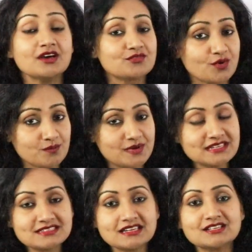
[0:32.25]
from
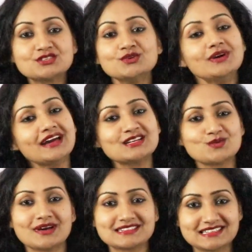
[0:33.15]
basic to
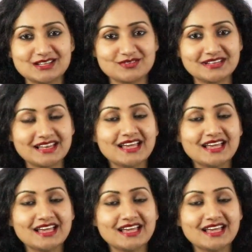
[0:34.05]
advanced level.